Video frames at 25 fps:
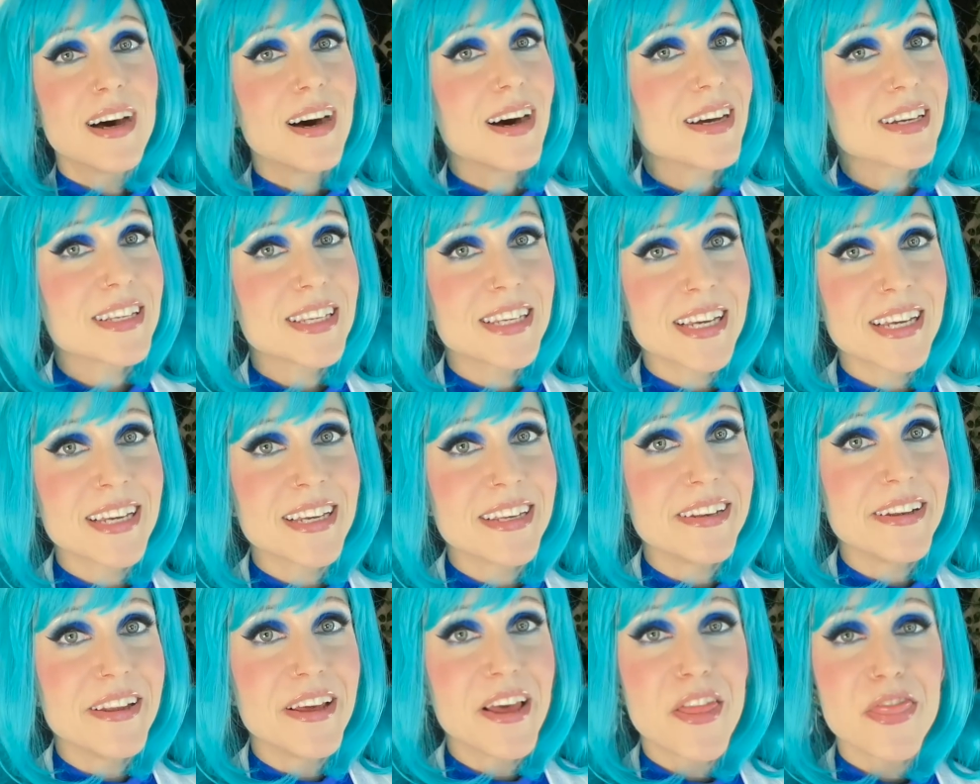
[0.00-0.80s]

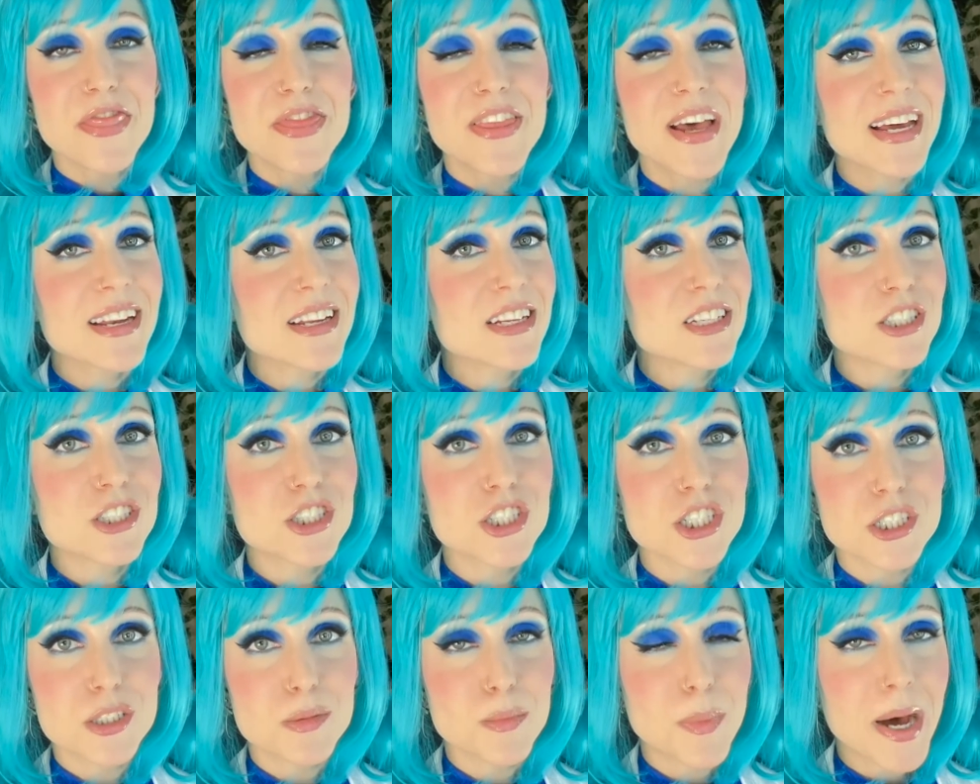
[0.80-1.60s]
Again, that is
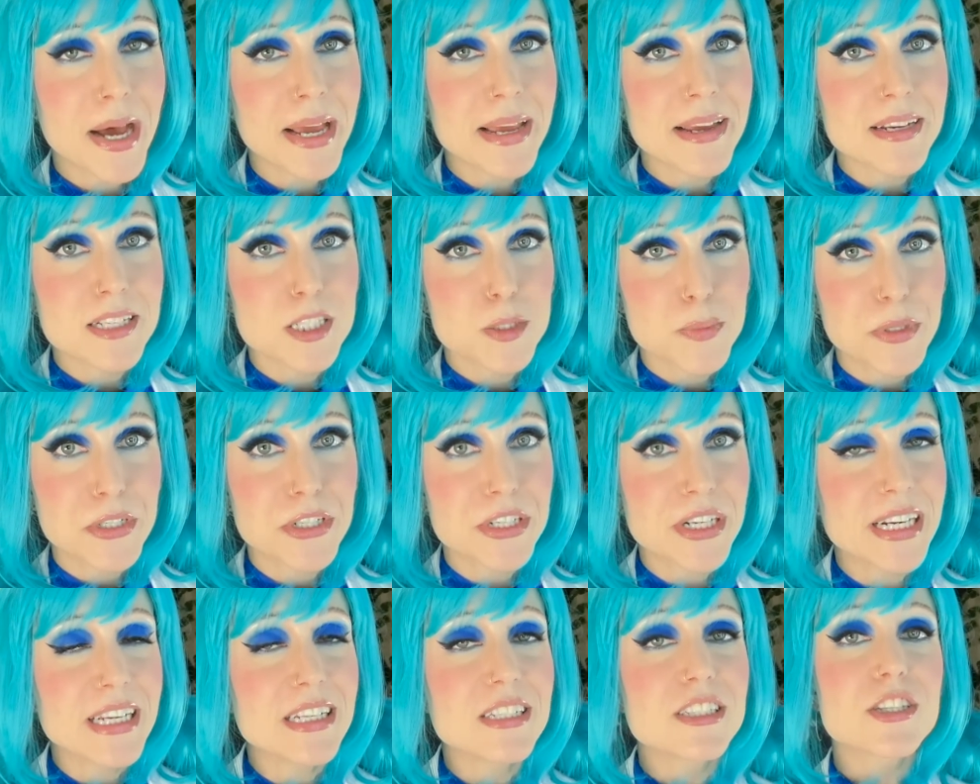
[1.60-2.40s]
just my
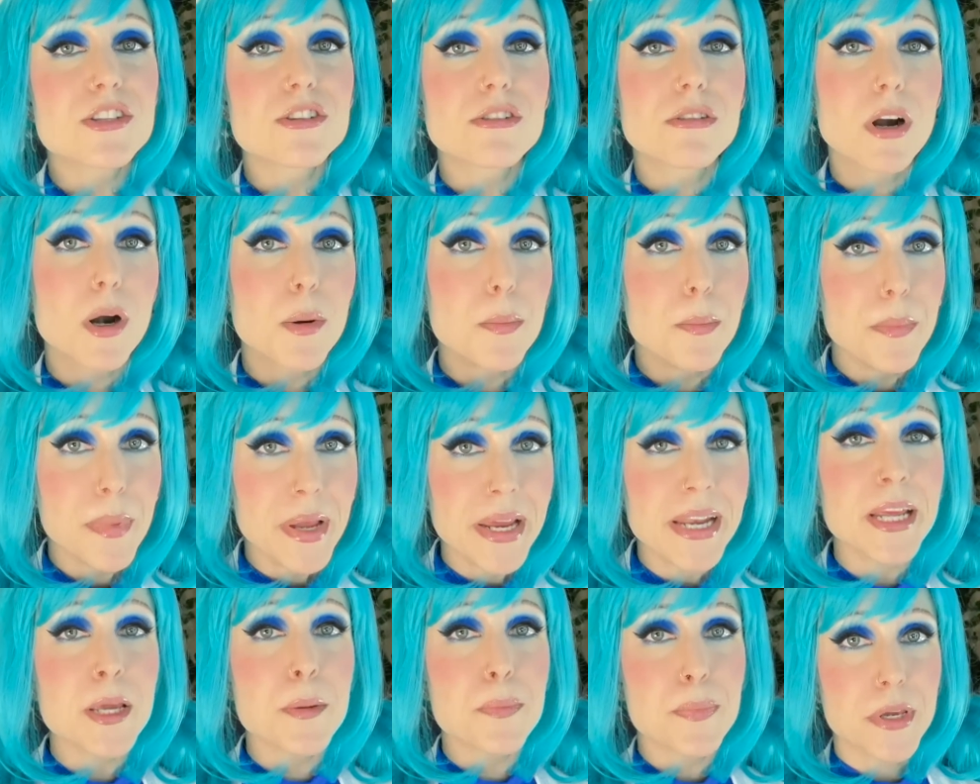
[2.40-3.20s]
experience. There are
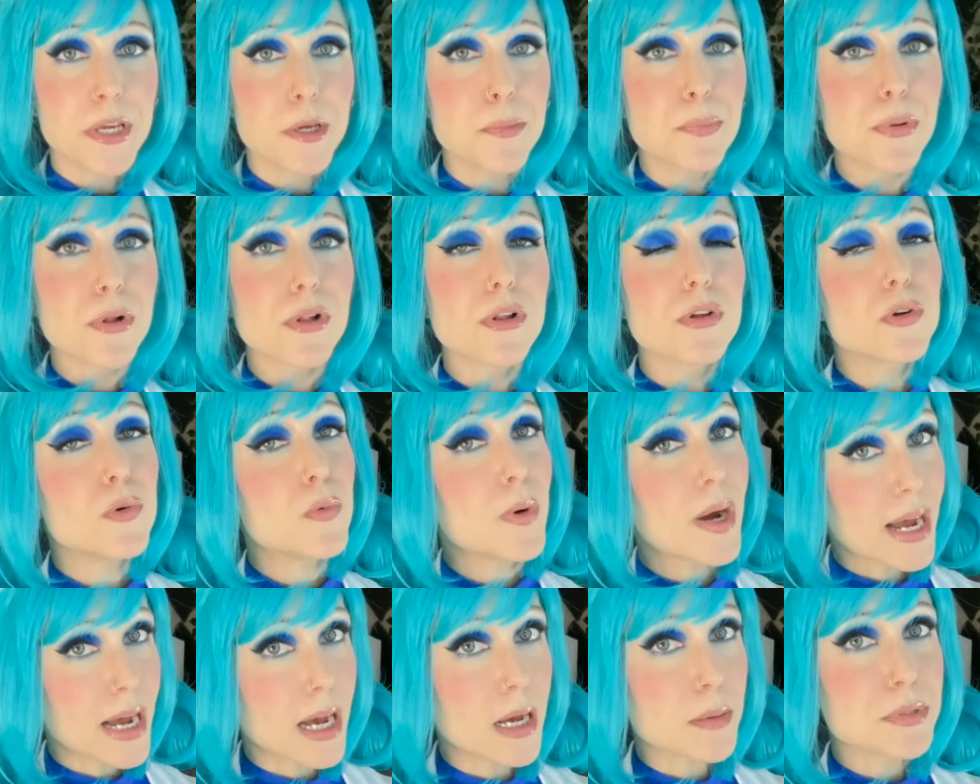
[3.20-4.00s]
many people who
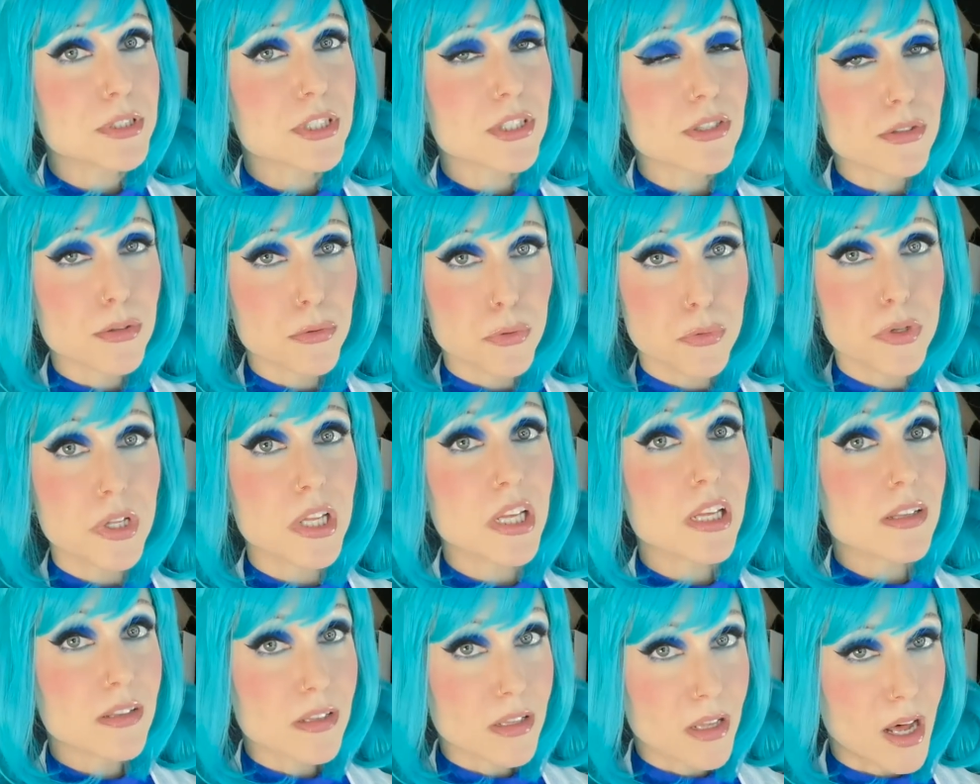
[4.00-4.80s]

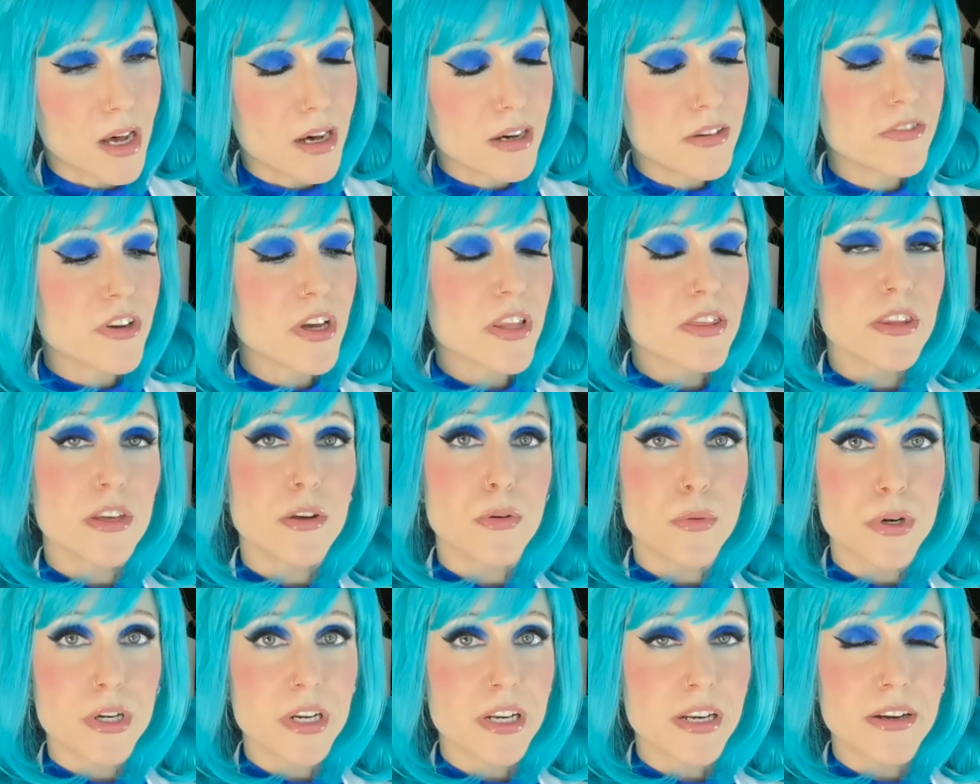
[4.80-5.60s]
absolutely love The
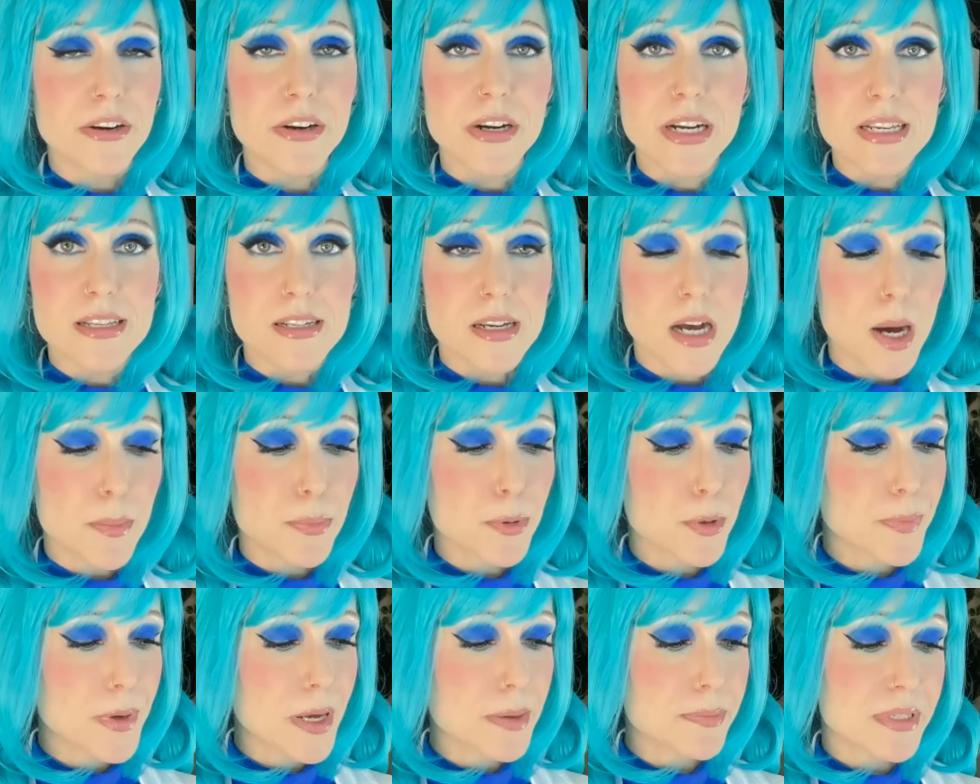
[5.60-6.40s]
Ordinary's
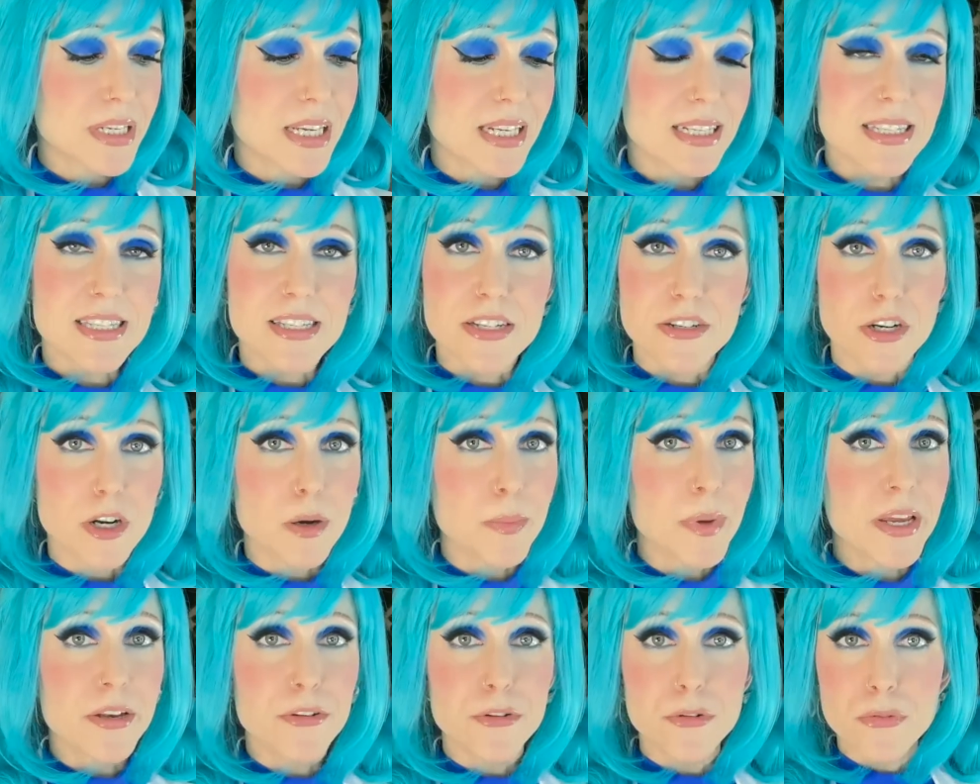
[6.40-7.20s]
Copper Peptide Serum,
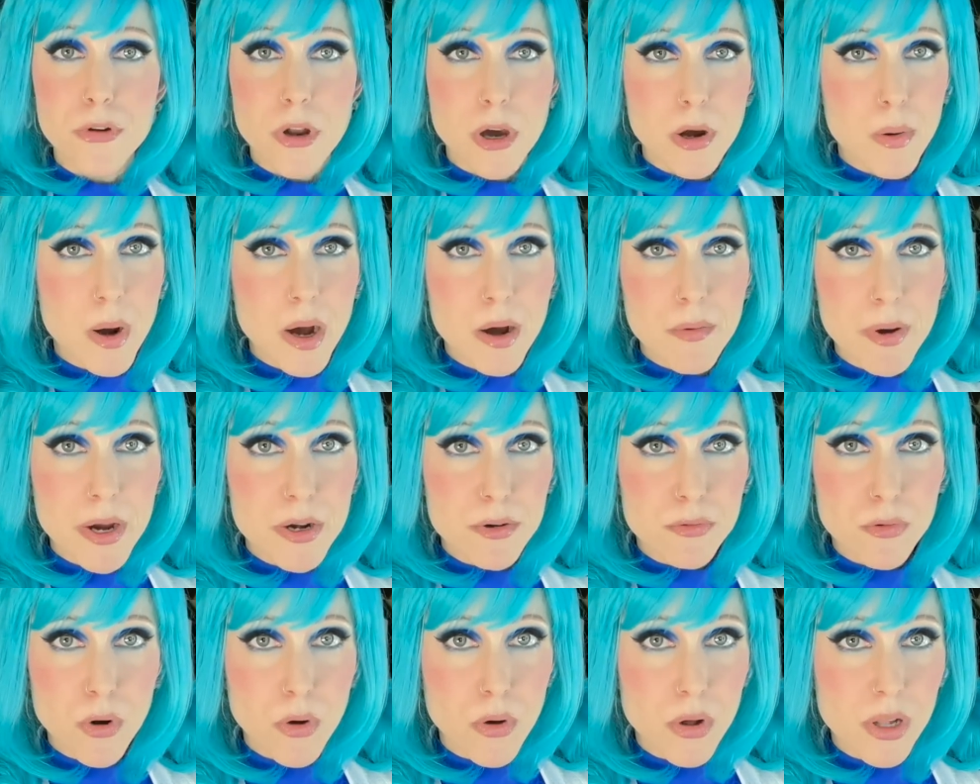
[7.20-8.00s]
and you know how I
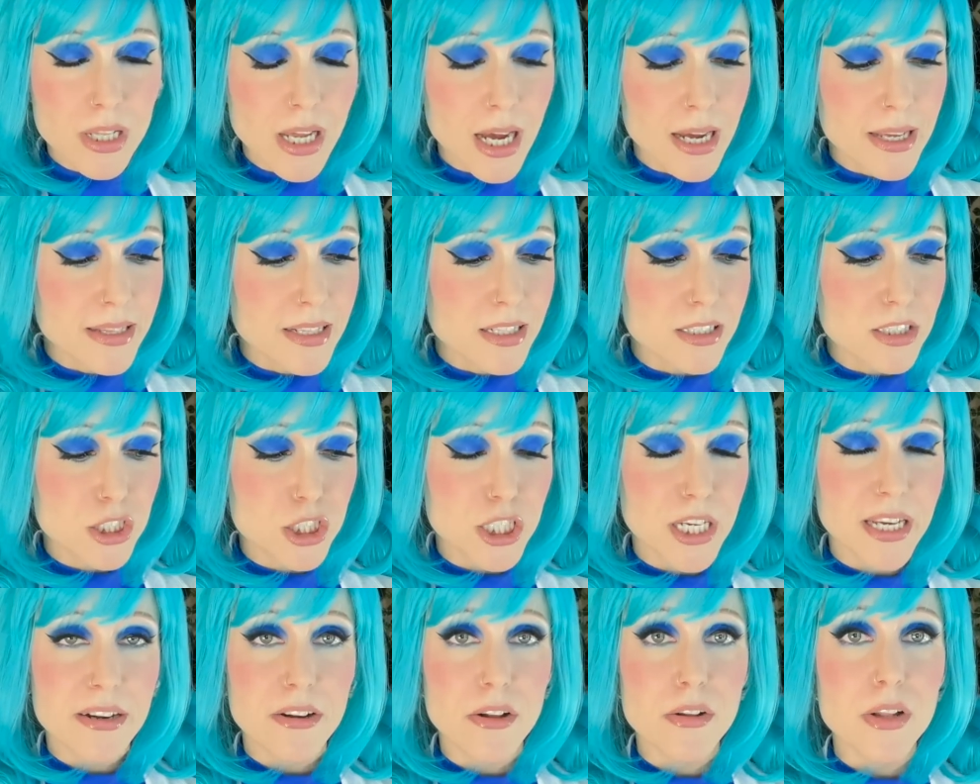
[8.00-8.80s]
roll on this
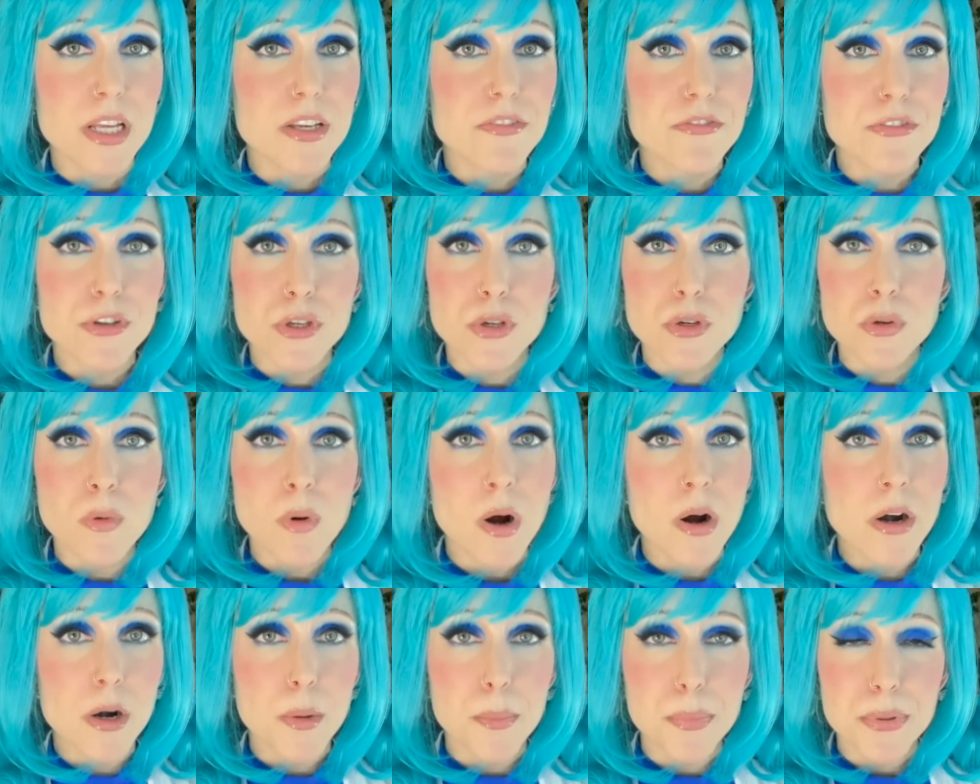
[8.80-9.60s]
channel. If you are a